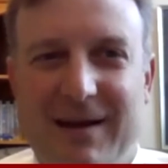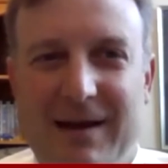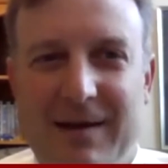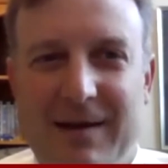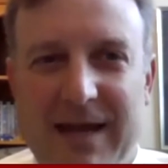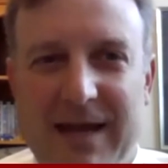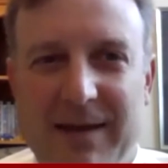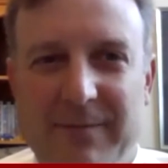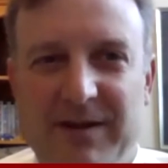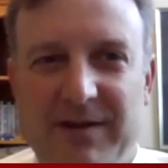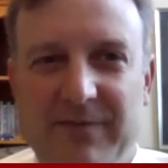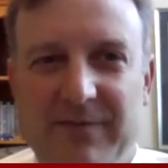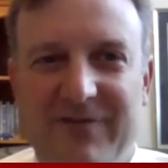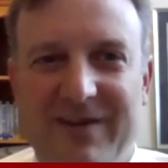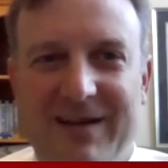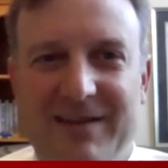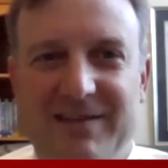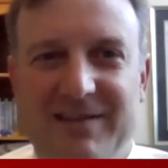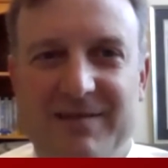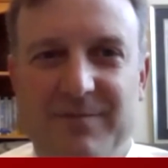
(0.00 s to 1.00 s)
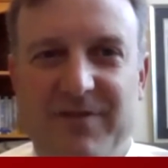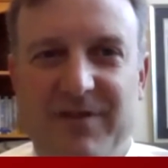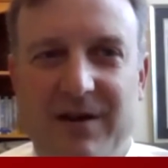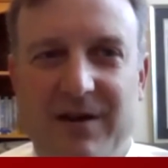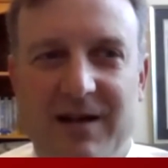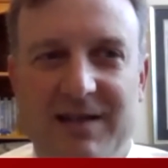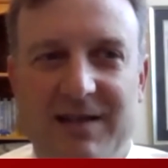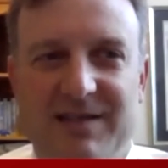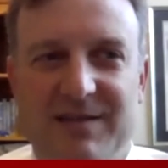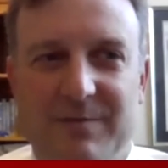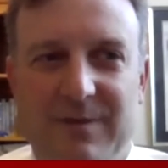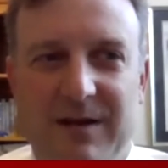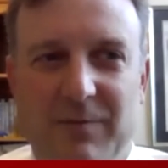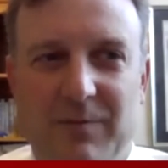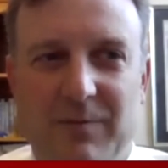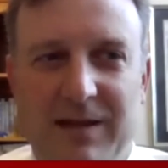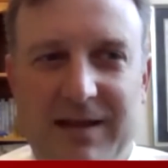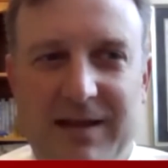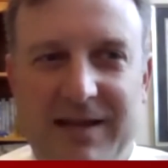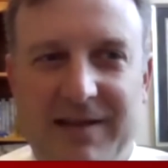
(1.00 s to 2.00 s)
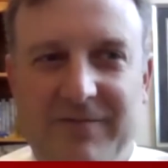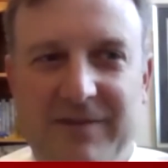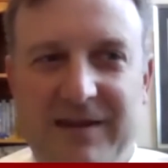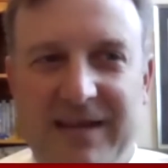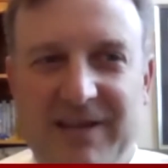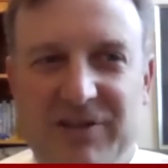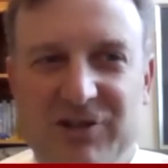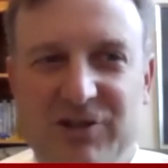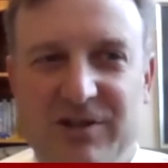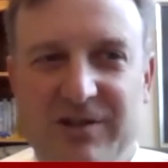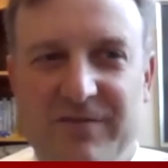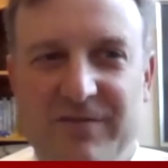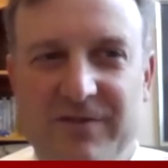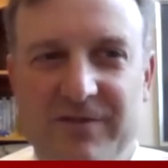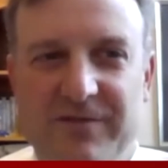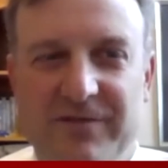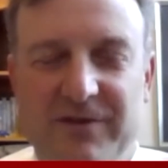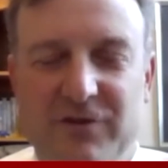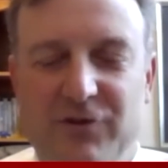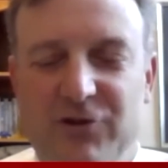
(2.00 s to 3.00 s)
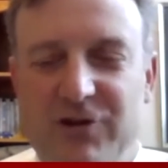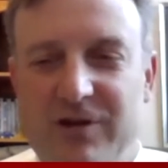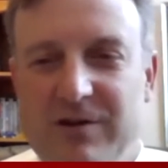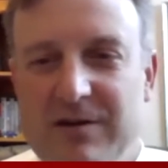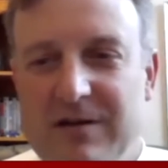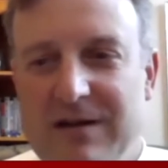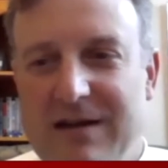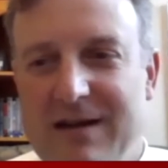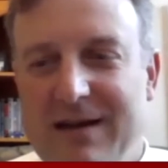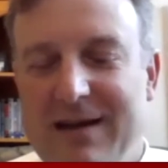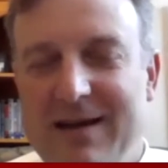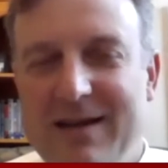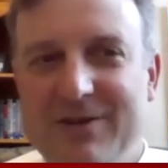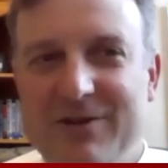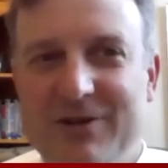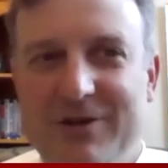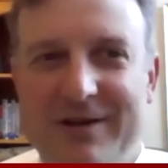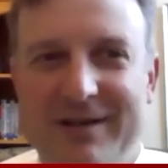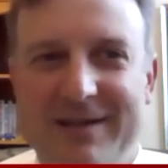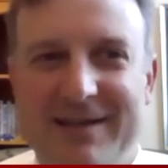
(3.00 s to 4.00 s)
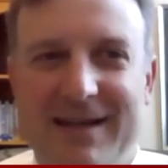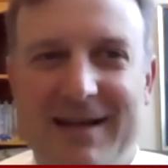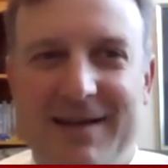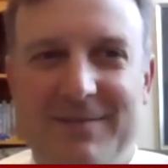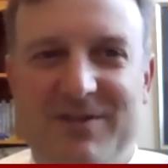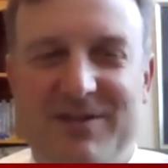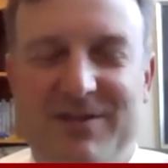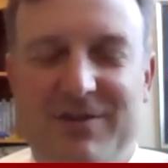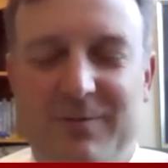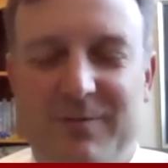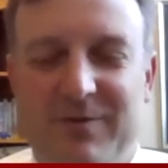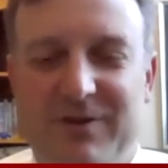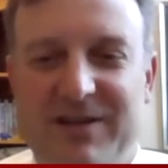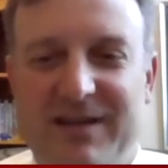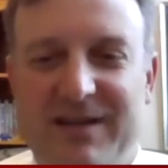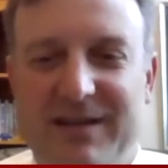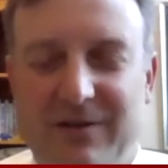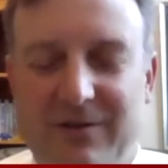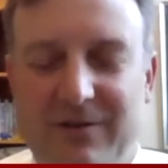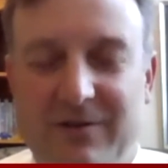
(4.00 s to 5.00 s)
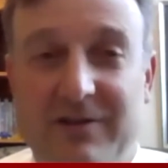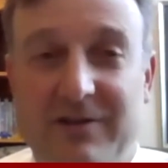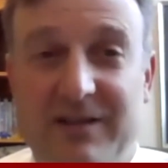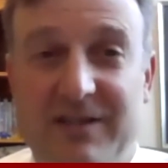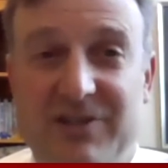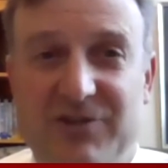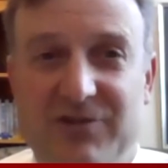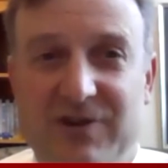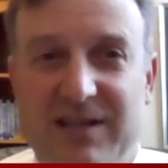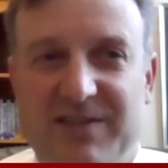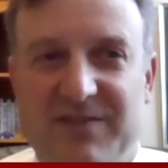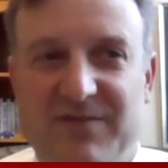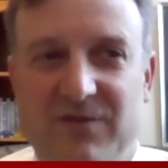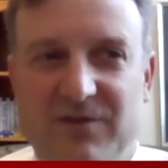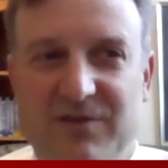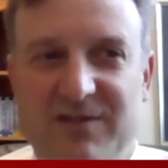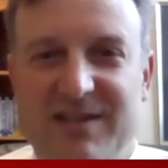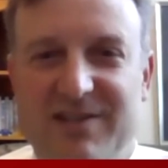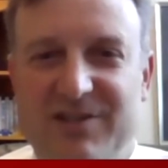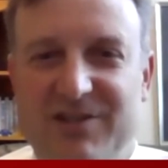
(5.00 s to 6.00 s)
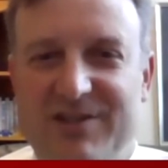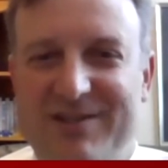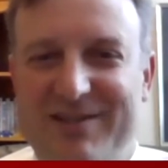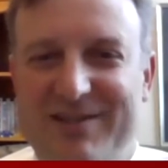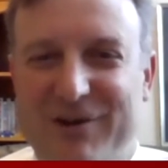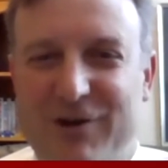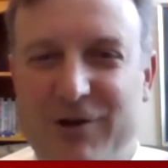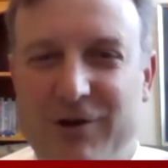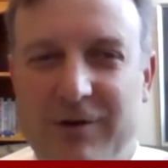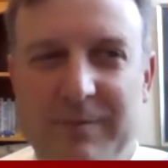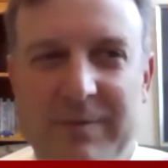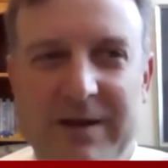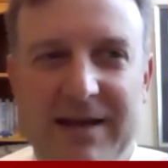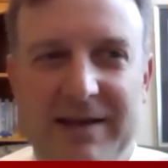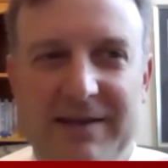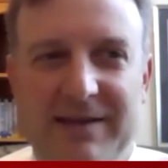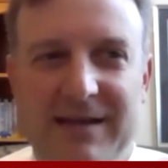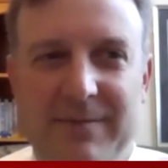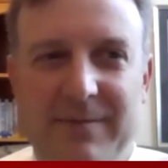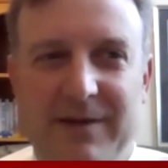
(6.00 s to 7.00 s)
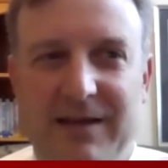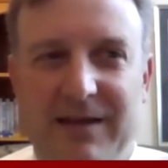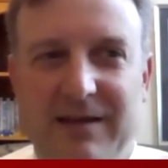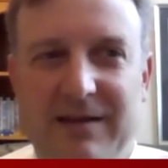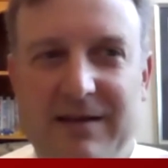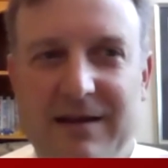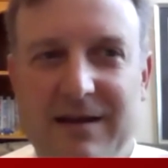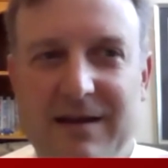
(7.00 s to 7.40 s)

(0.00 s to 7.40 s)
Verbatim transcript: I'm happy to provide some thoughts about planning financially for the future during times that are particularly stressful, such as the current pandemic.